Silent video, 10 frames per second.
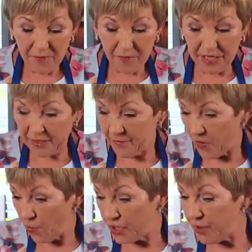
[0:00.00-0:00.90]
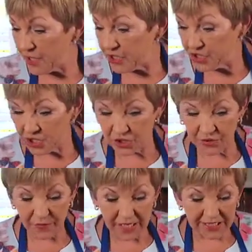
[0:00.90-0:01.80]
But what I'm going to
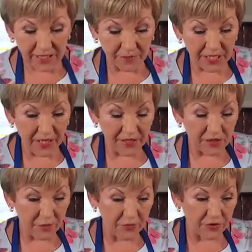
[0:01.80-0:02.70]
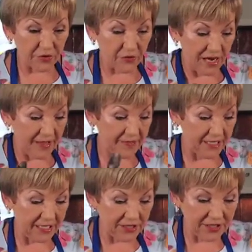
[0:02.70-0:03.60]
do is I'm going to put it around the
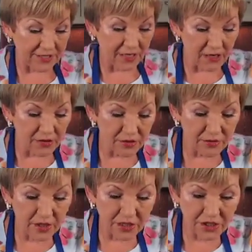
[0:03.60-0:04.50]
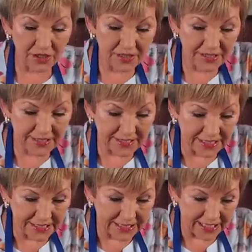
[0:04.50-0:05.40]
edges. Oh, gosh,
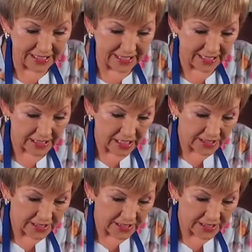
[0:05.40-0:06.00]
silly Annette.